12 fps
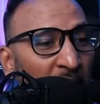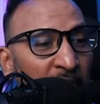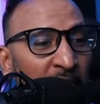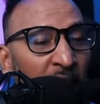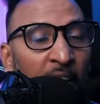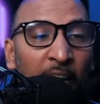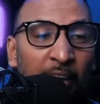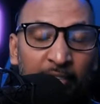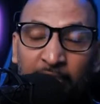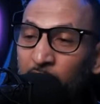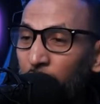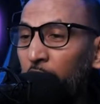Yes, they are.
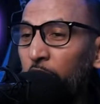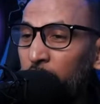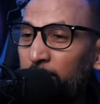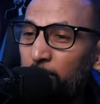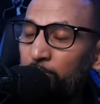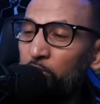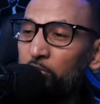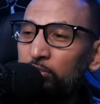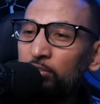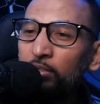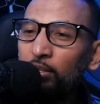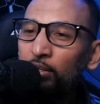Haiti's a very good team,
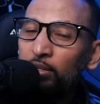folks.